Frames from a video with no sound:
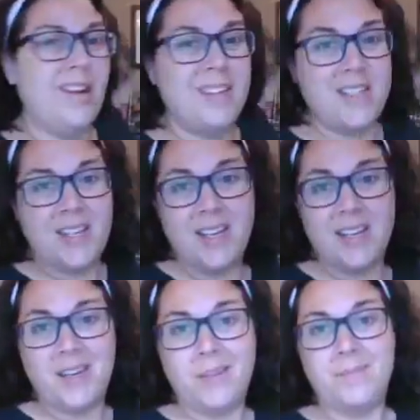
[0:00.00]
a
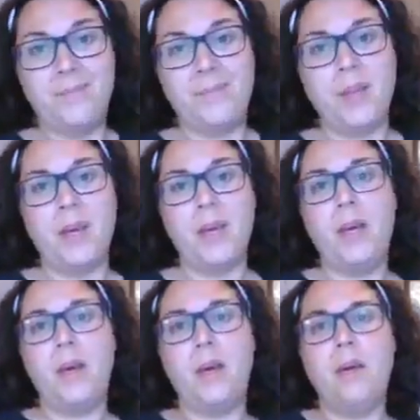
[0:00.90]
stick. I
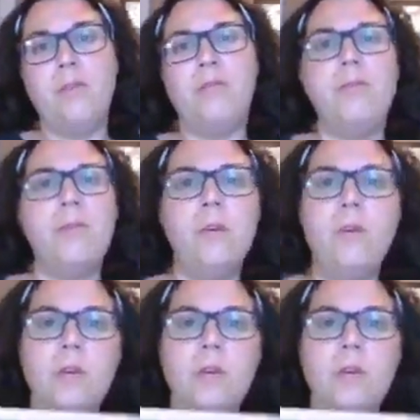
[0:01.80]
have